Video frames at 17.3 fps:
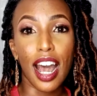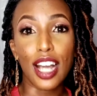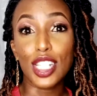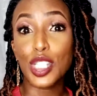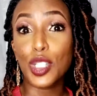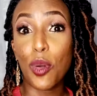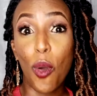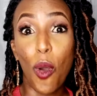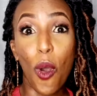
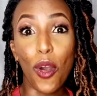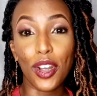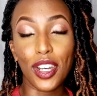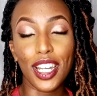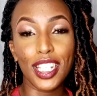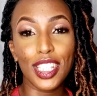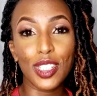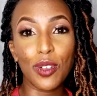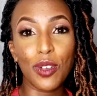so on.
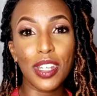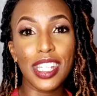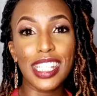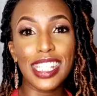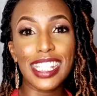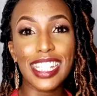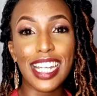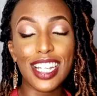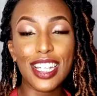And so it's
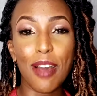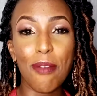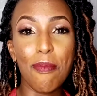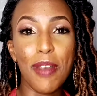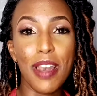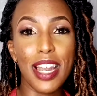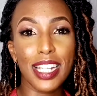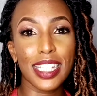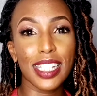such a
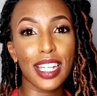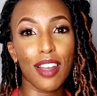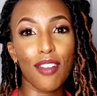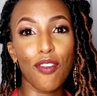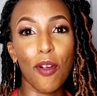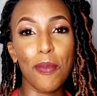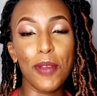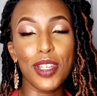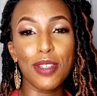blessing
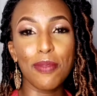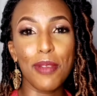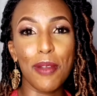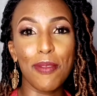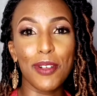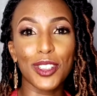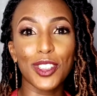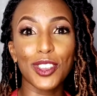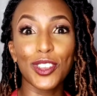for me to be
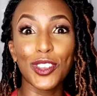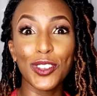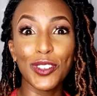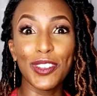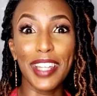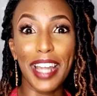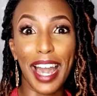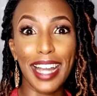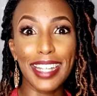able to do
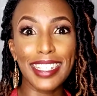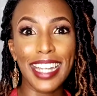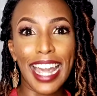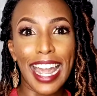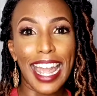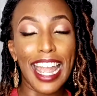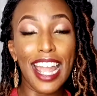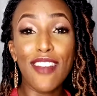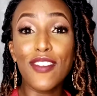that
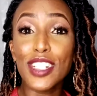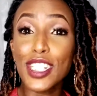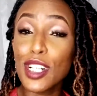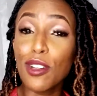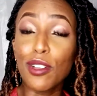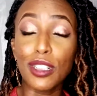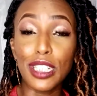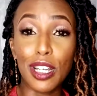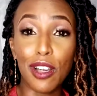every
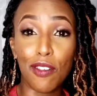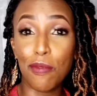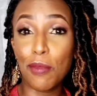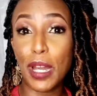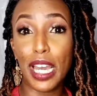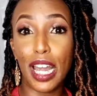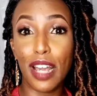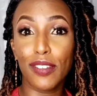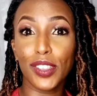single day of my
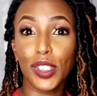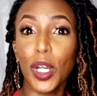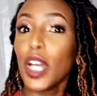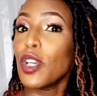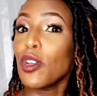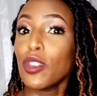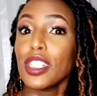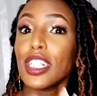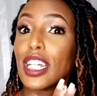life. So I
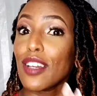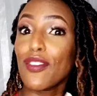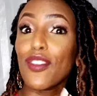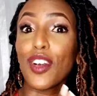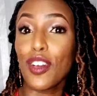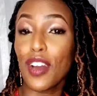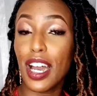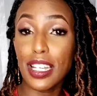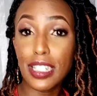don't take it for
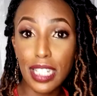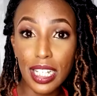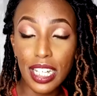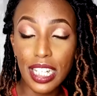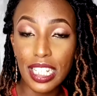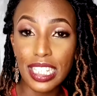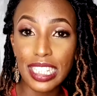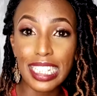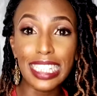granted.
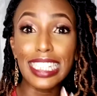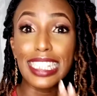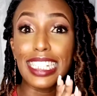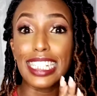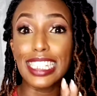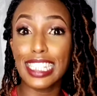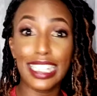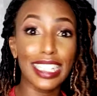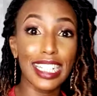And this is a
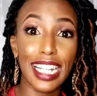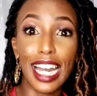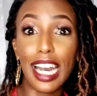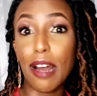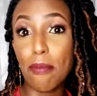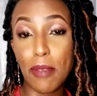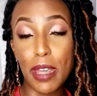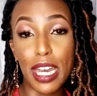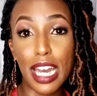season that
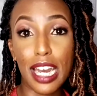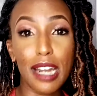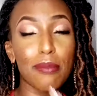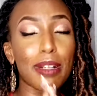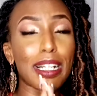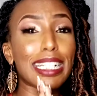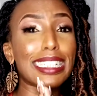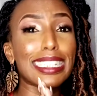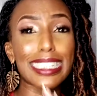I'm in, and I'm
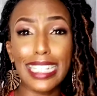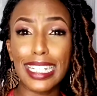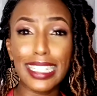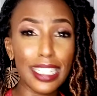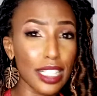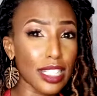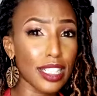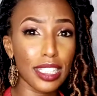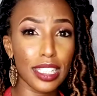
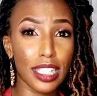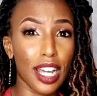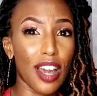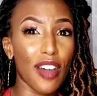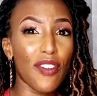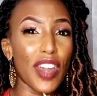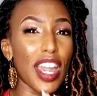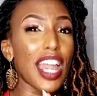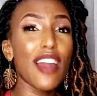excited to
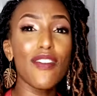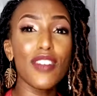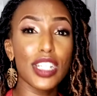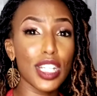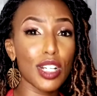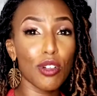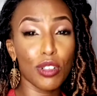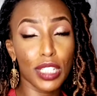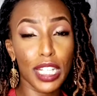serve every
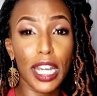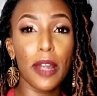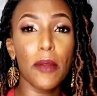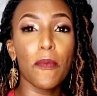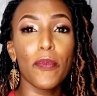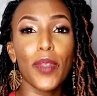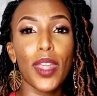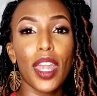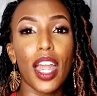single day.
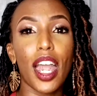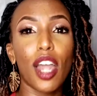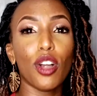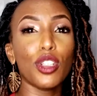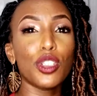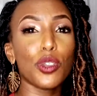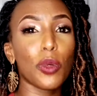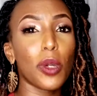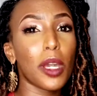I also